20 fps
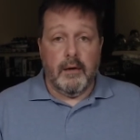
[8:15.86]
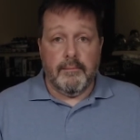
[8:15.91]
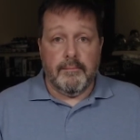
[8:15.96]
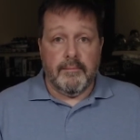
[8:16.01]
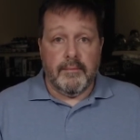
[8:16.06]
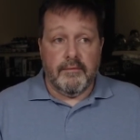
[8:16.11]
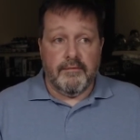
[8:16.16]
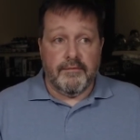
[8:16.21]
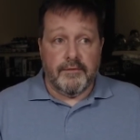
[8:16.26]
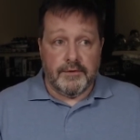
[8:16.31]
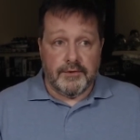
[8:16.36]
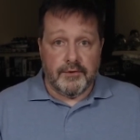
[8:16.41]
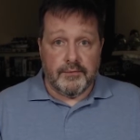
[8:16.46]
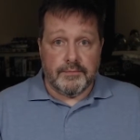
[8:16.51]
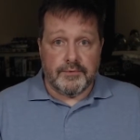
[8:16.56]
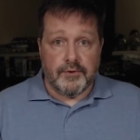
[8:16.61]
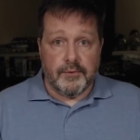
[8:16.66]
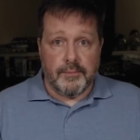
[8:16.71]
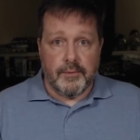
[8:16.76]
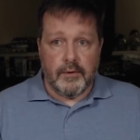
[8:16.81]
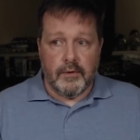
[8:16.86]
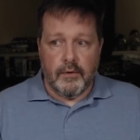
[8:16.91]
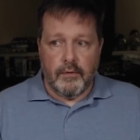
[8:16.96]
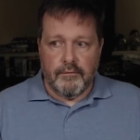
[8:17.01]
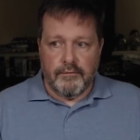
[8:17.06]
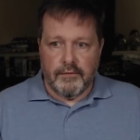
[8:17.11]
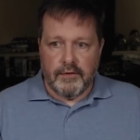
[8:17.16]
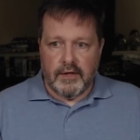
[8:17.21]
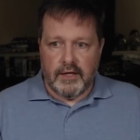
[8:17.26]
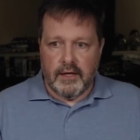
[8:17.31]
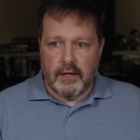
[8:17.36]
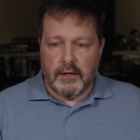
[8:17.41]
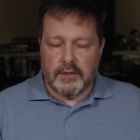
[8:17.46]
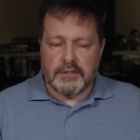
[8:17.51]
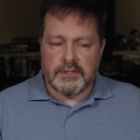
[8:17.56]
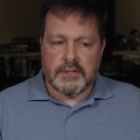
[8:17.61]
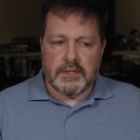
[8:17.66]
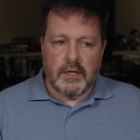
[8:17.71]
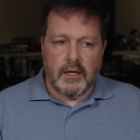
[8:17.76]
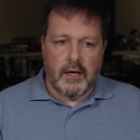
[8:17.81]
for Doomtrooper over the
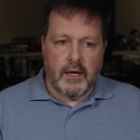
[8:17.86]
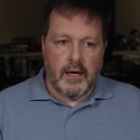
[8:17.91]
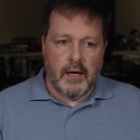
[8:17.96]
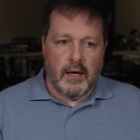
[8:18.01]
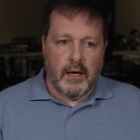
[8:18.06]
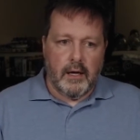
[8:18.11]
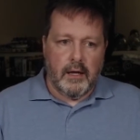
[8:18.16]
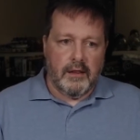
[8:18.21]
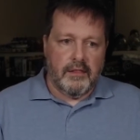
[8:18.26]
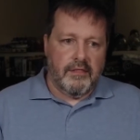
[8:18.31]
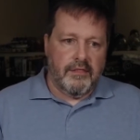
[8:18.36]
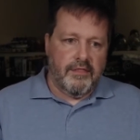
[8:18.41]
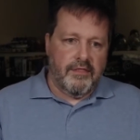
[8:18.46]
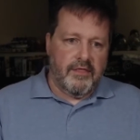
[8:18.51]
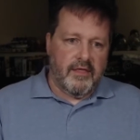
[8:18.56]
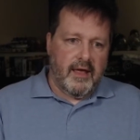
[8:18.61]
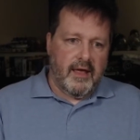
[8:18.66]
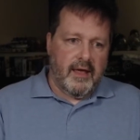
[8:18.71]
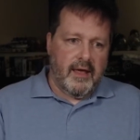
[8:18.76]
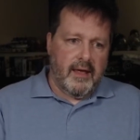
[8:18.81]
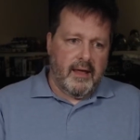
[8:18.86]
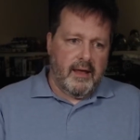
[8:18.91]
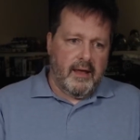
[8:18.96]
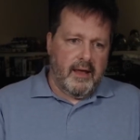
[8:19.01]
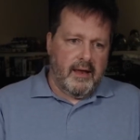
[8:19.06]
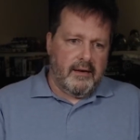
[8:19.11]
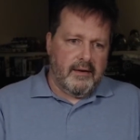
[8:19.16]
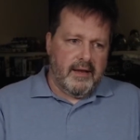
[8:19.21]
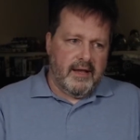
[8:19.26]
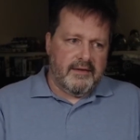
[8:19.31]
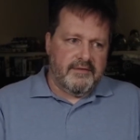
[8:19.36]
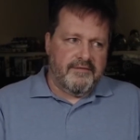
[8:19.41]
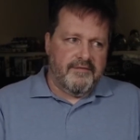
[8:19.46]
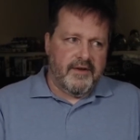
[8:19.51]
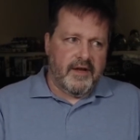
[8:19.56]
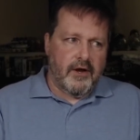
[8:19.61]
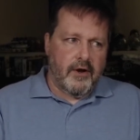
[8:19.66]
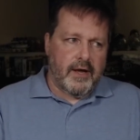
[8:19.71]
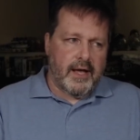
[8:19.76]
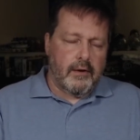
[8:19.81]
years, and
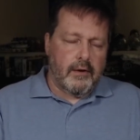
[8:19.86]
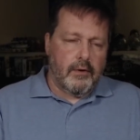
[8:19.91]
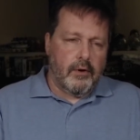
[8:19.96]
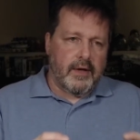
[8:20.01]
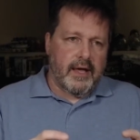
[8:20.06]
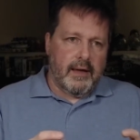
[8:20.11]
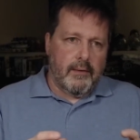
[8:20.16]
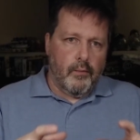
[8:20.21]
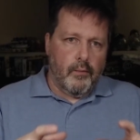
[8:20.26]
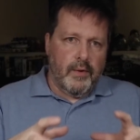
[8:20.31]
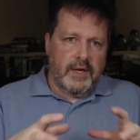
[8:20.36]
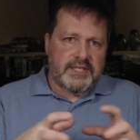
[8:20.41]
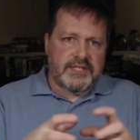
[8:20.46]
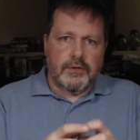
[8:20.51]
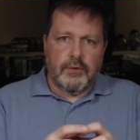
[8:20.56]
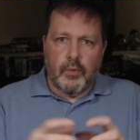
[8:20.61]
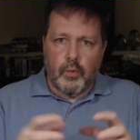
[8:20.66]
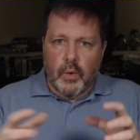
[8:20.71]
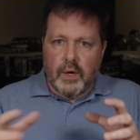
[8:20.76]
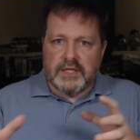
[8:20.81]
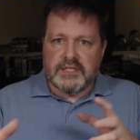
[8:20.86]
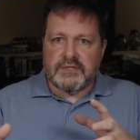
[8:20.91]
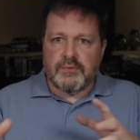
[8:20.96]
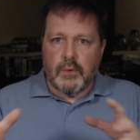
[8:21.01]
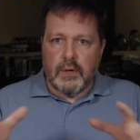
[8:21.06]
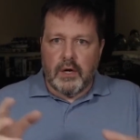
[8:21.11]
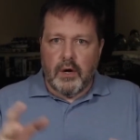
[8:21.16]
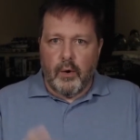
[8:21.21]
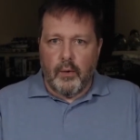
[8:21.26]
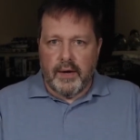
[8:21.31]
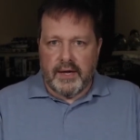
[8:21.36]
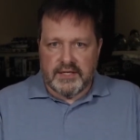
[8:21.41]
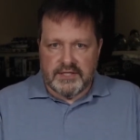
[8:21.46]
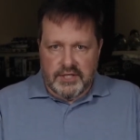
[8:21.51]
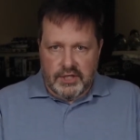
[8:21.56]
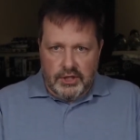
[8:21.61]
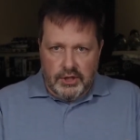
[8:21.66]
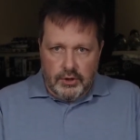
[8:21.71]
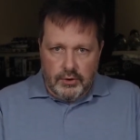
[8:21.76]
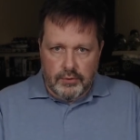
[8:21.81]
figuring out, okay, which are the ones we're going
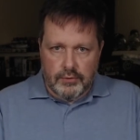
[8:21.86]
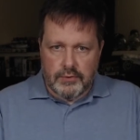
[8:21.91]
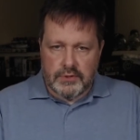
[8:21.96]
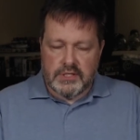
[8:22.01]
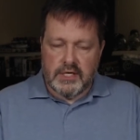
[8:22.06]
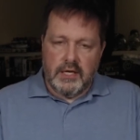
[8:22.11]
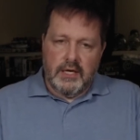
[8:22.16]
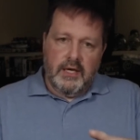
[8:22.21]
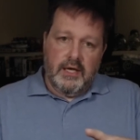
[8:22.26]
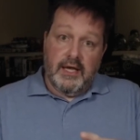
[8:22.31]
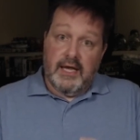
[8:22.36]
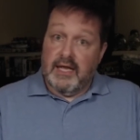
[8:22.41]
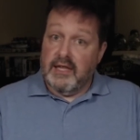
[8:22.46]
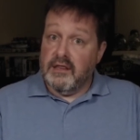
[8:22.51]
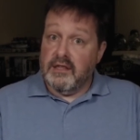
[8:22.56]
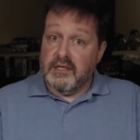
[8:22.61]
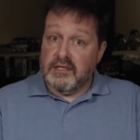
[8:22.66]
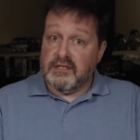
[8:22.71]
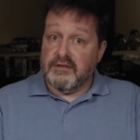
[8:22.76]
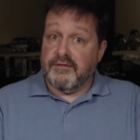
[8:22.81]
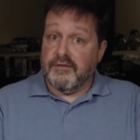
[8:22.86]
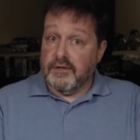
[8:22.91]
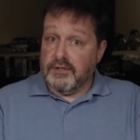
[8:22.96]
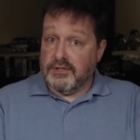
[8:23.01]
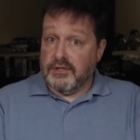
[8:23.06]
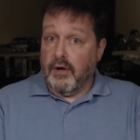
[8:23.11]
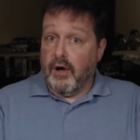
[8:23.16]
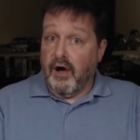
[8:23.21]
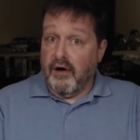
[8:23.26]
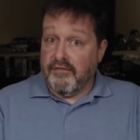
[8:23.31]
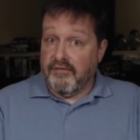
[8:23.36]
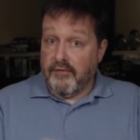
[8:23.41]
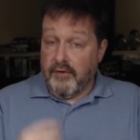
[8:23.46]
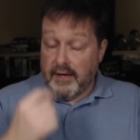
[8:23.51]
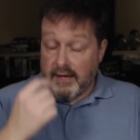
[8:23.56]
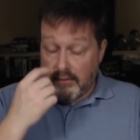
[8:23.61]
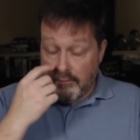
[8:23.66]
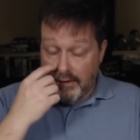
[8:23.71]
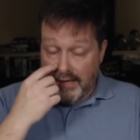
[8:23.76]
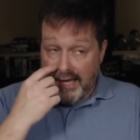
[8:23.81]
to use in this first
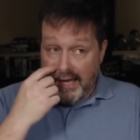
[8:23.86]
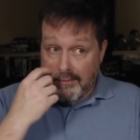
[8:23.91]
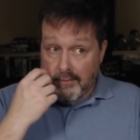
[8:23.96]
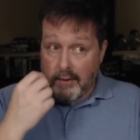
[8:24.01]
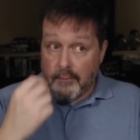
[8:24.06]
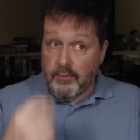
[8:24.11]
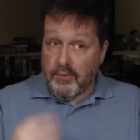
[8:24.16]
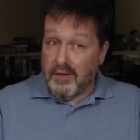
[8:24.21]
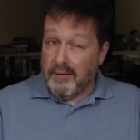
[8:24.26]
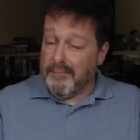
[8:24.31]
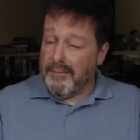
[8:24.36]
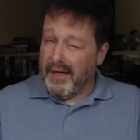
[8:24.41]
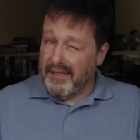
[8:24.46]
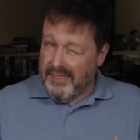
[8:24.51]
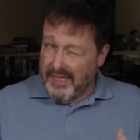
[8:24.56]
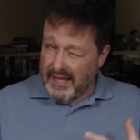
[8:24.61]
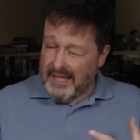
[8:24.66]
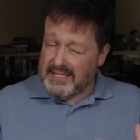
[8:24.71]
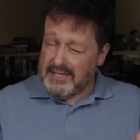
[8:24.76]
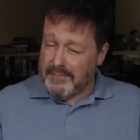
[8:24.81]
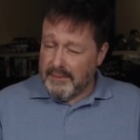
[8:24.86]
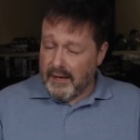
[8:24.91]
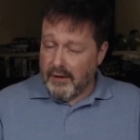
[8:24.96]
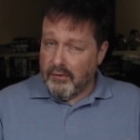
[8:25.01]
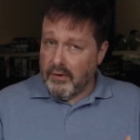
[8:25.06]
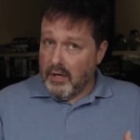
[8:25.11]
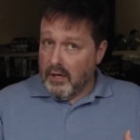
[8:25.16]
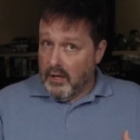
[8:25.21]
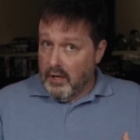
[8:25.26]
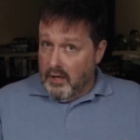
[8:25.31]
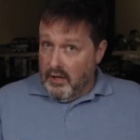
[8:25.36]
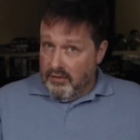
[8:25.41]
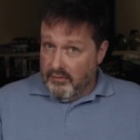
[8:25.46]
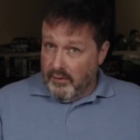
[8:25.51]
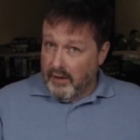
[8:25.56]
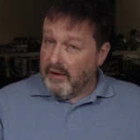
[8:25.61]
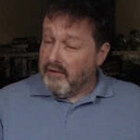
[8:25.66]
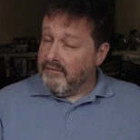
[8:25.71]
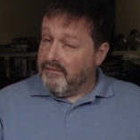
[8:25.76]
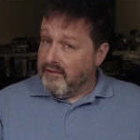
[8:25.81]
offering. And we came up with I think it's about
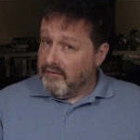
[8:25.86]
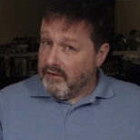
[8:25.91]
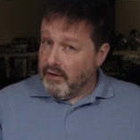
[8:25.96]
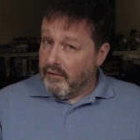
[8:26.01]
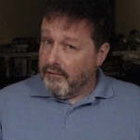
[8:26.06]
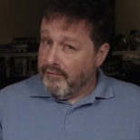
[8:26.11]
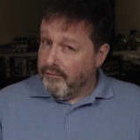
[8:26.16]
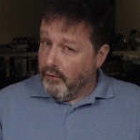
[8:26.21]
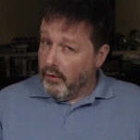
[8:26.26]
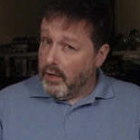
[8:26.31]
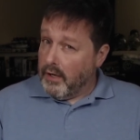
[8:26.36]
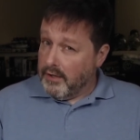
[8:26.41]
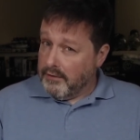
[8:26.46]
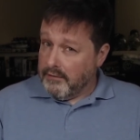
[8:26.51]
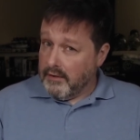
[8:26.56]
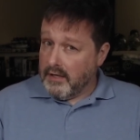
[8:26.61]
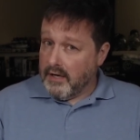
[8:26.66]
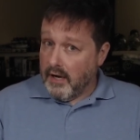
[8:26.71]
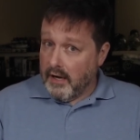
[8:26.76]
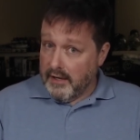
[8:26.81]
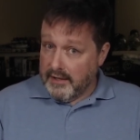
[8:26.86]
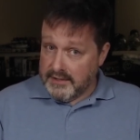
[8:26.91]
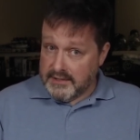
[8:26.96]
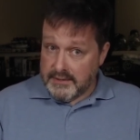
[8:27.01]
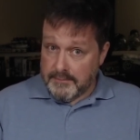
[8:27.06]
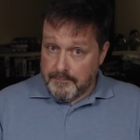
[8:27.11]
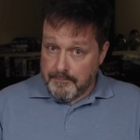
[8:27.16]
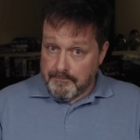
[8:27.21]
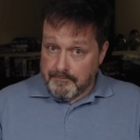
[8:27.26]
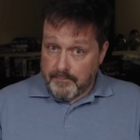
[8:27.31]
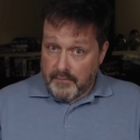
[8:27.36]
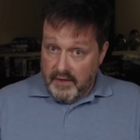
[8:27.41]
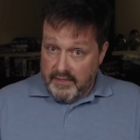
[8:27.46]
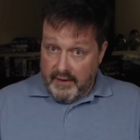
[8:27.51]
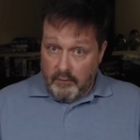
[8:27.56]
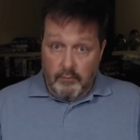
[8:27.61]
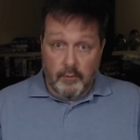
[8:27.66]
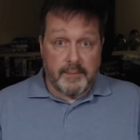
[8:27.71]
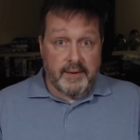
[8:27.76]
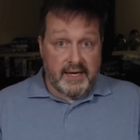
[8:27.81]
350 or 400 cards
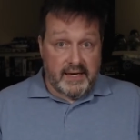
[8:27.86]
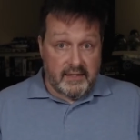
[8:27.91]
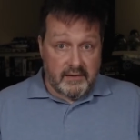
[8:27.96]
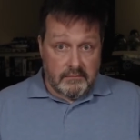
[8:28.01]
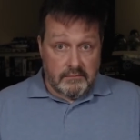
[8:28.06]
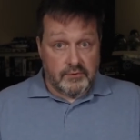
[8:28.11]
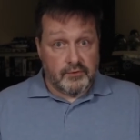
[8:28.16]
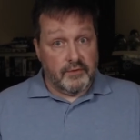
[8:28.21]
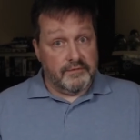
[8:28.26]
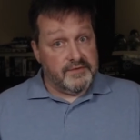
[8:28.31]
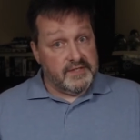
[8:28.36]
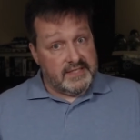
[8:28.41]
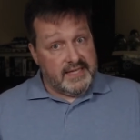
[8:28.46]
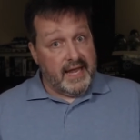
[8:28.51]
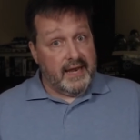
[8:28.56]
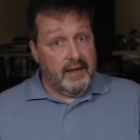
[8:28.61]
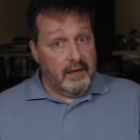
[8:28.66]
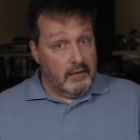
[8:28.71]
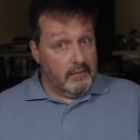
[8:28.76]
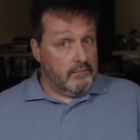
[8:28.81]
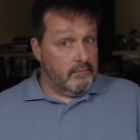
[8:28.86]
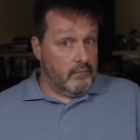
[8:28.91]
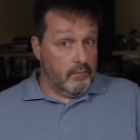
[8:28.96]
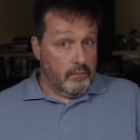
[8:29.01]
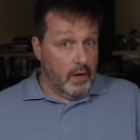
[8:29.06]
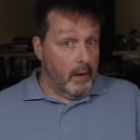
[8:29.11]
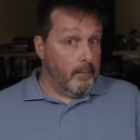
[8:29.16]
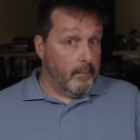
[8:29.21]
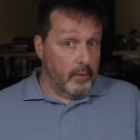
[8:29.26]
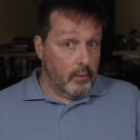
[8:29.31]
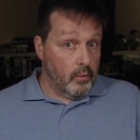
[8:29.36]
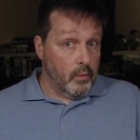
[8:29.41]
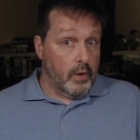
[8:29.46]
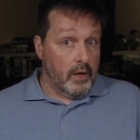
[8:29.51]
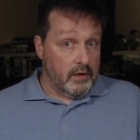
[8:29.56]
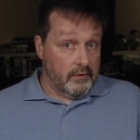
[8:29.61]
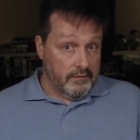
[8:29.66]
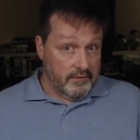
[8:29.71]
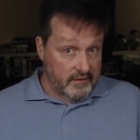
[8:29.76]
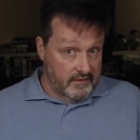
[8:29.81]
that will be in sort of set number
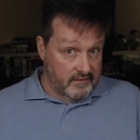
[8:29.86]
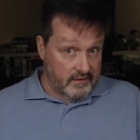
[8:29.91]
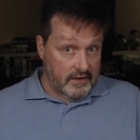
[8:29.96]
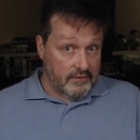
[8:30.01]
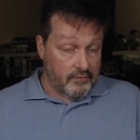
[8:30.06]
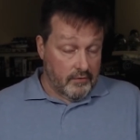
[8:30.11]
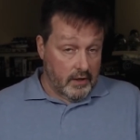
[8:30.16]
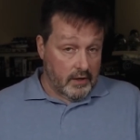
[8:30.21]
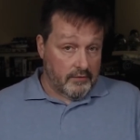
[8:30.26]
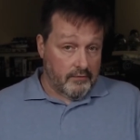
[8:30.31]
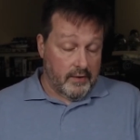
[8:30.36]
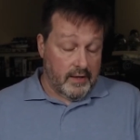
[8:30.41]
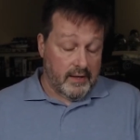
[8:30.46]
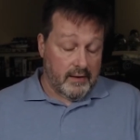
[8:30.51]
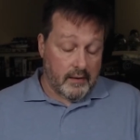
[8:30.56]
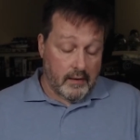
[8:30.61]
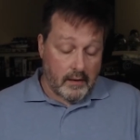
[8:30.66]
one, or this introductory